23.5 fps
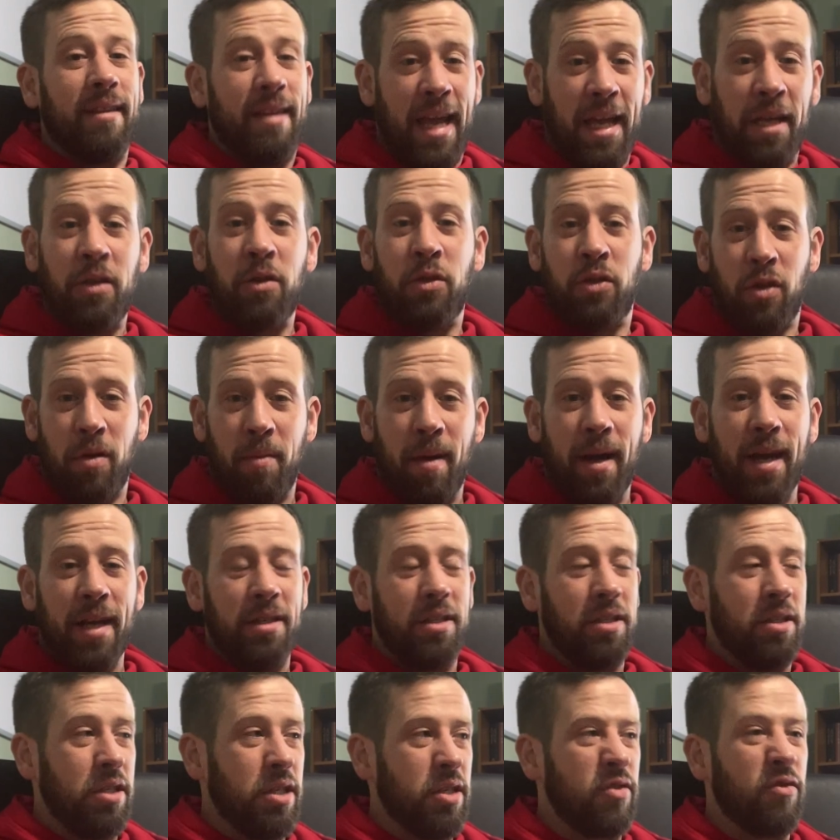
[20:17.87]
Thank you so
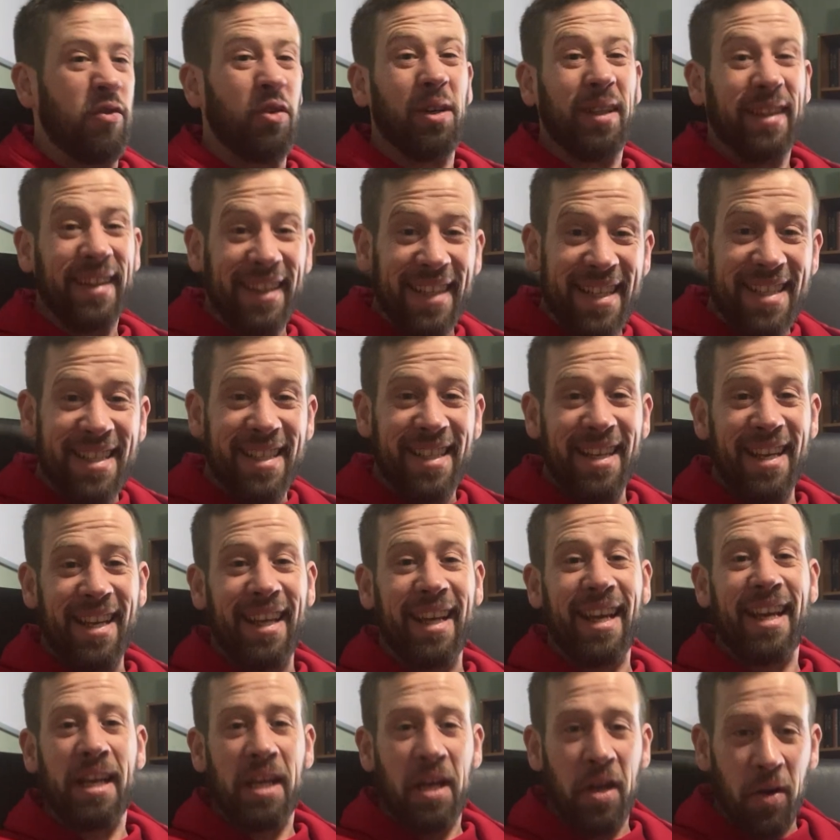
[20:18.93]
much just for listening
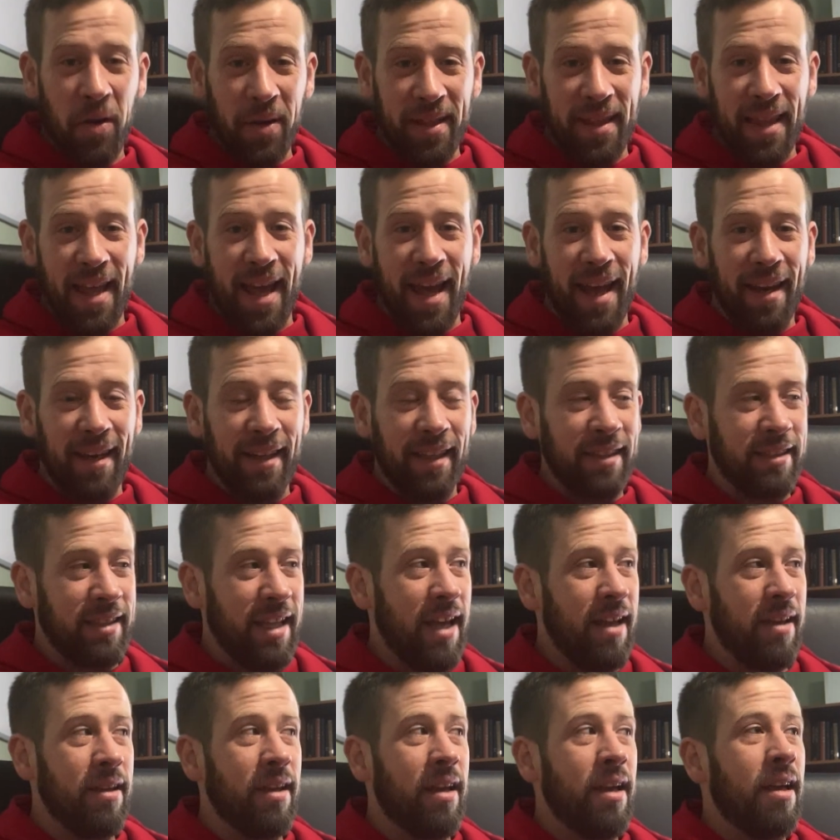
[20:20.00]
and hearing that.
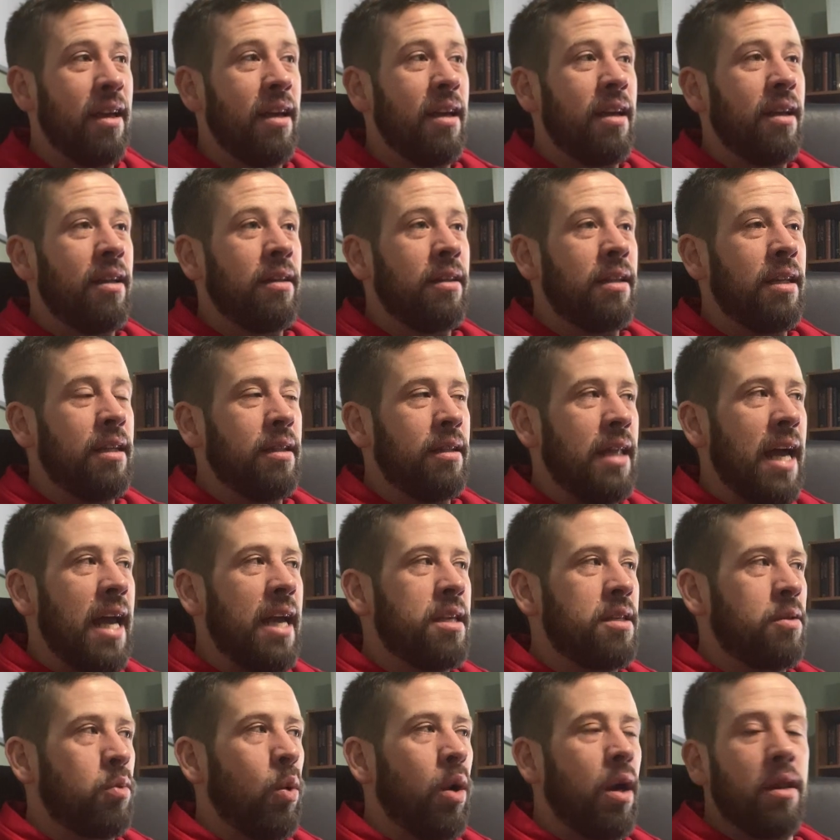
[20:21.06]
Because that
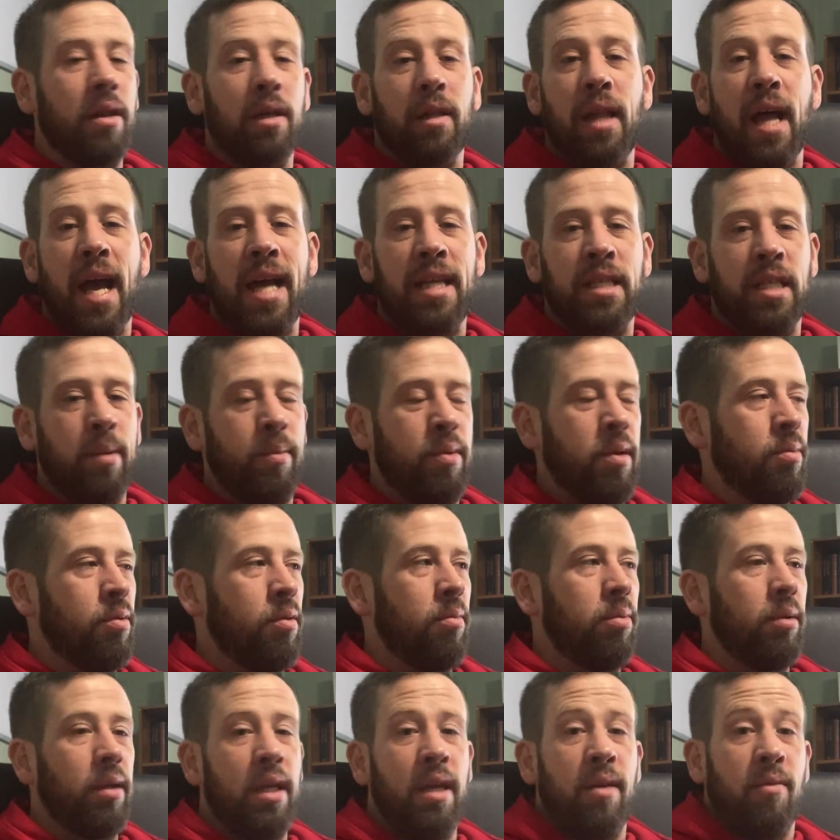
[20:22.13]
is one of the lies that people
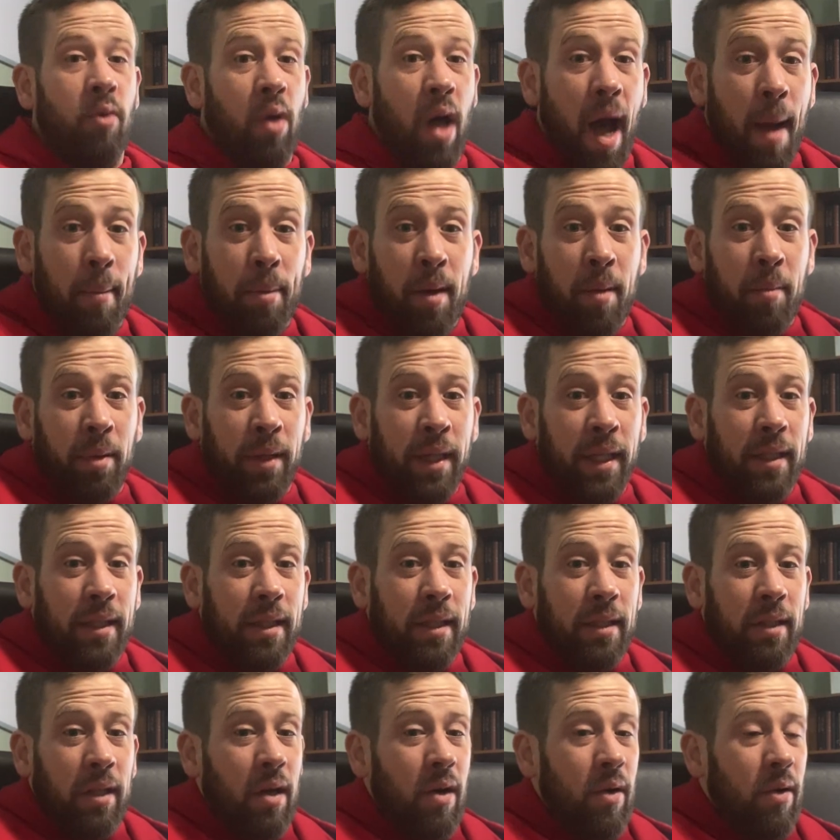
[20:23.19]
believe. Well, I'm completely
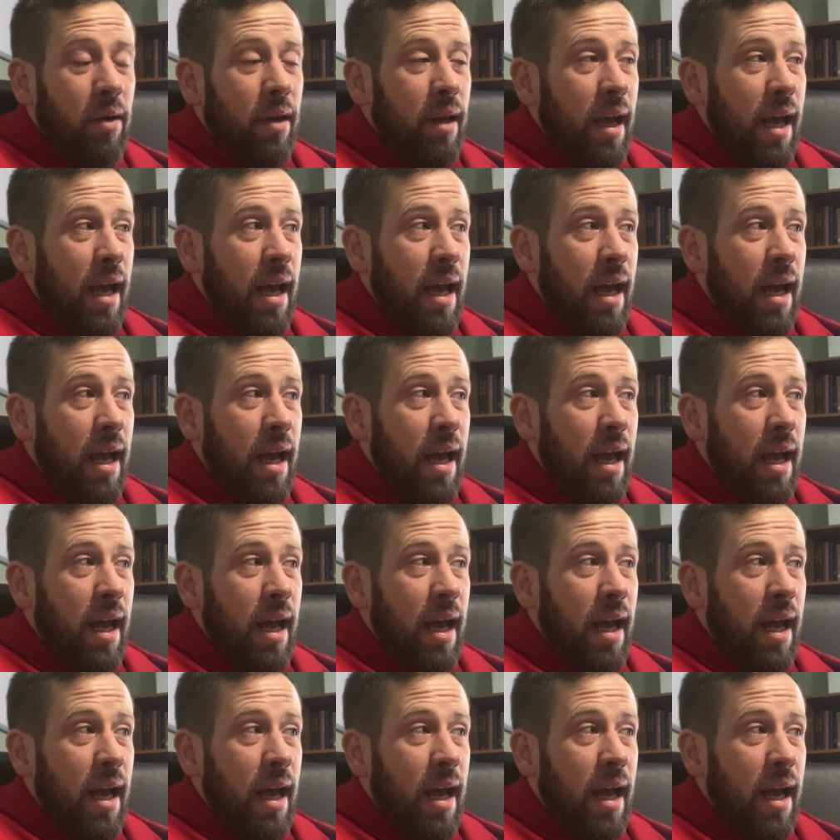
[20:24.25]
alone.